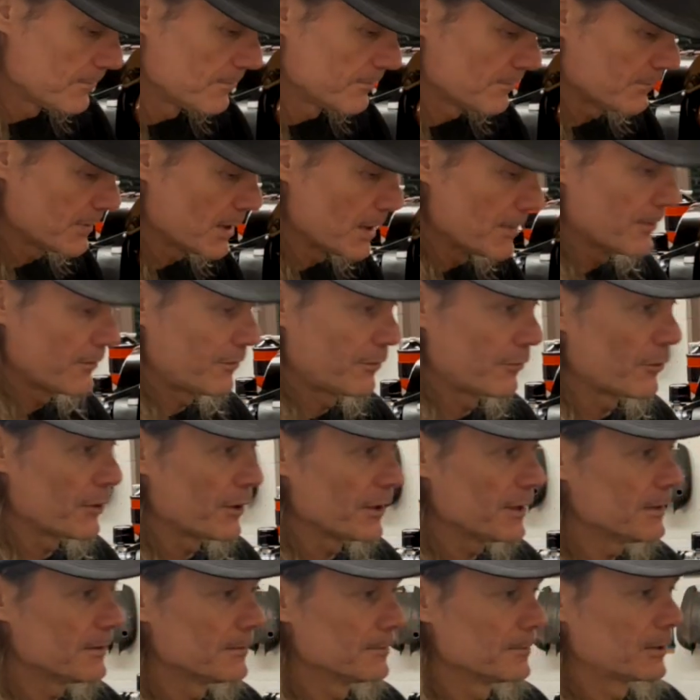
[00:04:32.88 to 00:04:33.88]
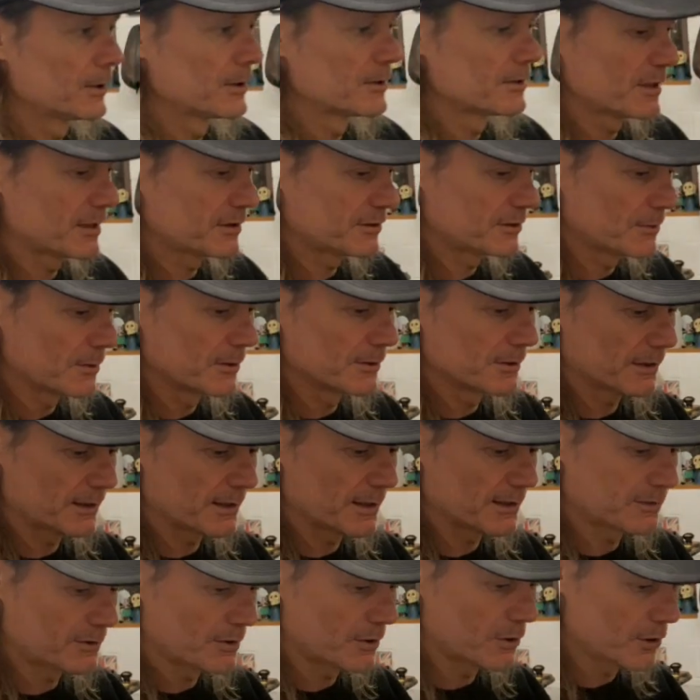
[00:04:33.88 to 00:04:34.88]
number 3, because that's the one that
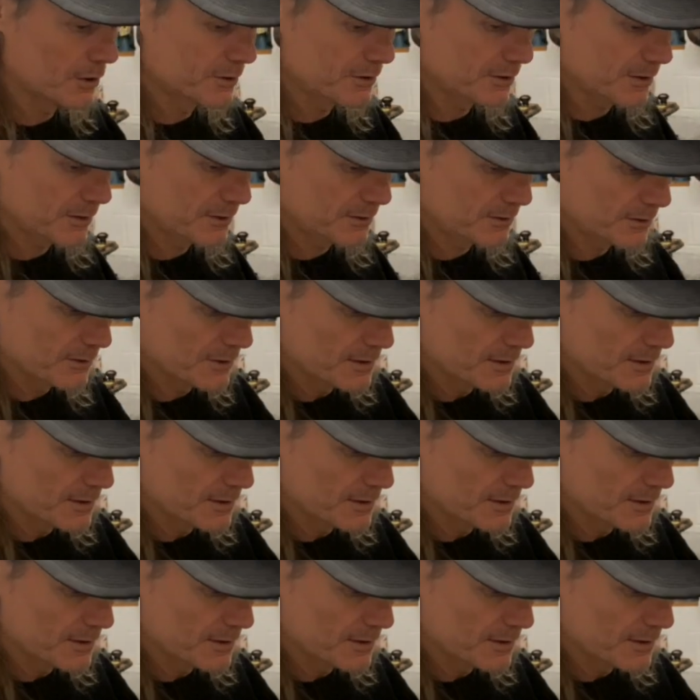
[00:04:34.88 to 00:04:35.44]
gets the hottest,